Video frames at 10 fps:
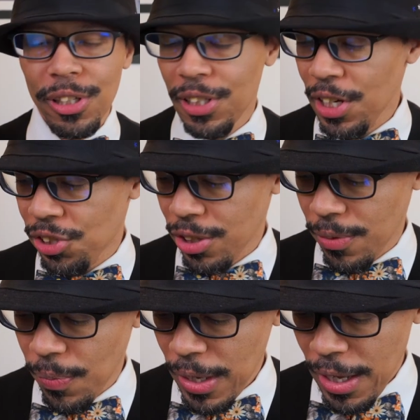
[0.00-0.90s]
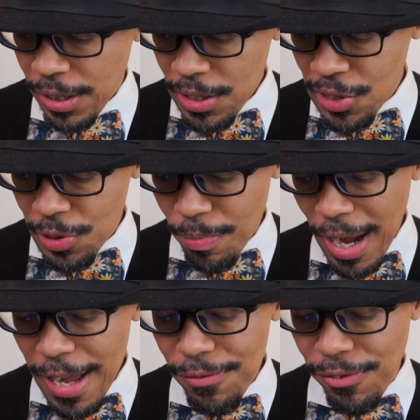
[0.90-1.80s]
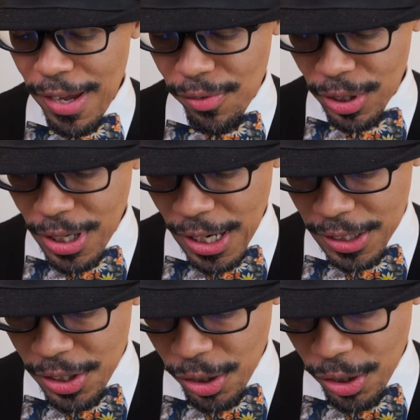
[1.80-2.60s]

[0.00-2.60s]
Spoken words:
Edition. This is my favorite cocktail